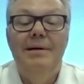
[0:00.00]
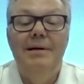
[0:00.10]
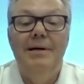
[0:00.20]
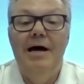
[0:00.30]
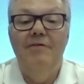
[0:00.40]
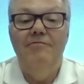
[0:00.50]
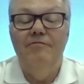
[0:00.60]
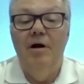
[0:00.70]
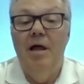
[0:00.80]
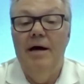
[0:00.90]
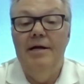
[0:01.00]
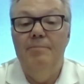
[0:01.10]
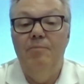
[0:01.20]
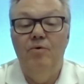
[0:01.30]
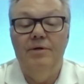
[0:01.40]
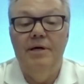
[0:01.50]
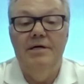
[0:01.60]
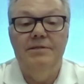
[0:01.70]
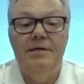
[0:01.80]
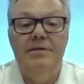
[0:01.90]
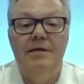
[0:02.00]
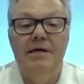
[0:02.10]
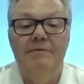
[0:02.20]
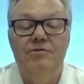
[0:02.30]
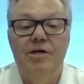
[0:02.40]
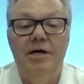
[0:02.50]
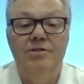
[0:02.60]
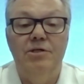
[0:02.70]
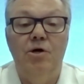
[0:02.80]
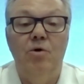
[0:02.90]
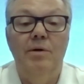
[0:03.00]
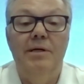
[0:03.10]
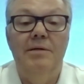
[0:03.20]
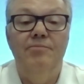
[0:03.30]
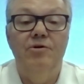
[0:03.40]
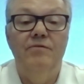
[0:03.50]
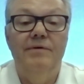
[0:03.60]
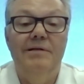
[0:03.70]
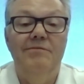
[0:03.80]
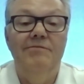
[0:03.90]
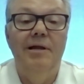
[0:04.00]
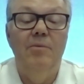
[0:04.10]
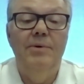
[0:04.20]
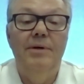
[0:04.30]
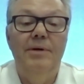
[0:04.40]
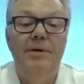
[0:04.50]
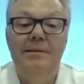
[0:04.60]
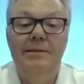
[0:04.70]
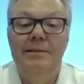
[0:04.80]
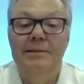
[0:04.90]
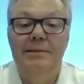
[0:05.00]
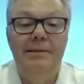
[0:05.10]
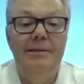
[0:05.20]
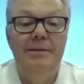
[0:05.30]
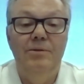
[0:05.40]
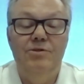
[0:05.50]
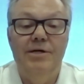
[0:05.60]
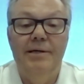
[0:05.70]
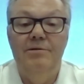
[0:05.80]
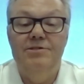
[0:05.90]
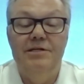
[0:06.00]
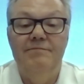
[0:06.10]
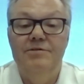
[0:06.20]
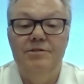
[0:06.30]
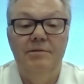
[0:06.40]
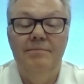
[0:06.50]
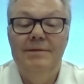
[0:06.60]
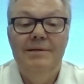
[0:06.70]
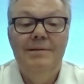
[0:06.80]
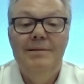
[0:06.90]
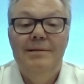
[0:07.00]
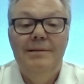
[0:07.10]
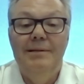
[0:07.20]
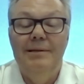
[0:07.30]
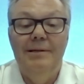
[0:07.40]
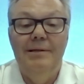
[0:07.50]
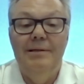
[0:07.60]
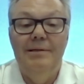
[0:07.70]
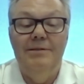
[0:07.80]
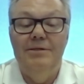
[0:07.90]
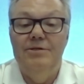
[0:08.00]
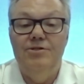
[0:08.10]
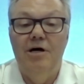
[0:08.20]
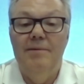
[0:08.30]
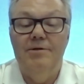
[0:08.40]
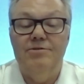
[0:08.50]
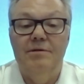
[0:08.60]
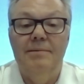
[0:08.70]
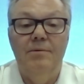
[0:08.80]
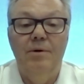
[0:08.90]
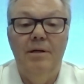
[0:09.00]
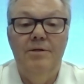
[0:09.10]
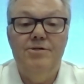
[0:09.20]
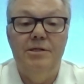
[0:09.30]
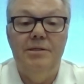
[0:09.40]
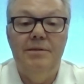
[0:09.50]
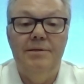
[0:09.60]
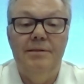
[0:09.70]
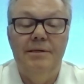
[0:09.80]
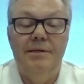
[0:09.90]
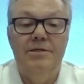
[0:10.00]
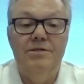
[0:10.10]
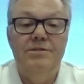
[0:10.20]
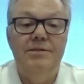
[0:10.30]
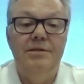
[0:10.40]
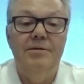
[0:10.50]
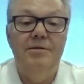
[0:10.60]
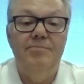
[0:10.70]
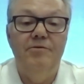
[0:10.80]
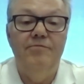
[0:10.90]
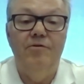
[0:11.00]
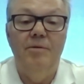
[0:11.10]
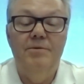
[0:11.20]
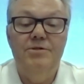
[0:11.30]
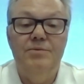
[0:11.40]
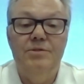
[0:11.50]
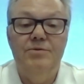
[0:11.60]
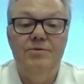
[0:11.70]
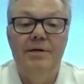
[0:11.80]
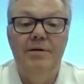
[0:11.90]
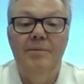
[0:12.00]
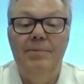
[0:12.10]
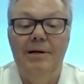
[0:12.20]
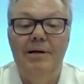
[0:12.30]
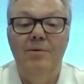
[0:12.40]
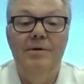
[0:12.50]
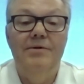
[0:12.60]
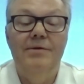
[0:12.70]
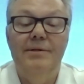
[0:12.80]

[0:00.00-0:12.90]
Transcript: uh, half of our lineup. Both guys that I think have a chance of growing and improving and developing. And uh, you know, Chandler Stephenson uh, did the job extremely well this year. I think his uh, performance was right on par with